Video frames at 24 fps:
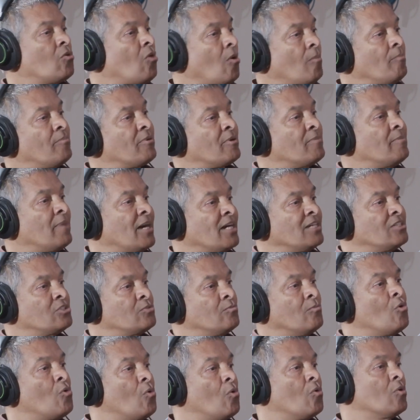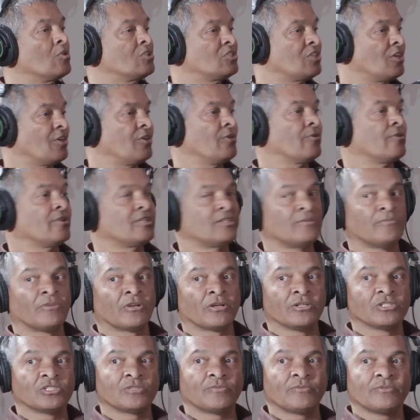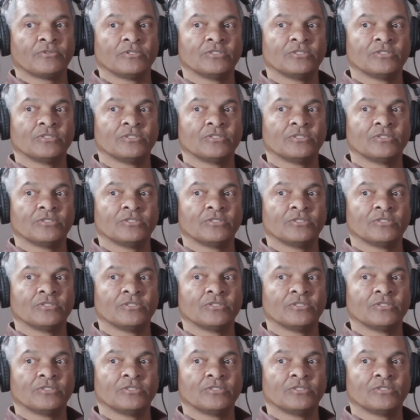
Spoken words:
compromise more security branch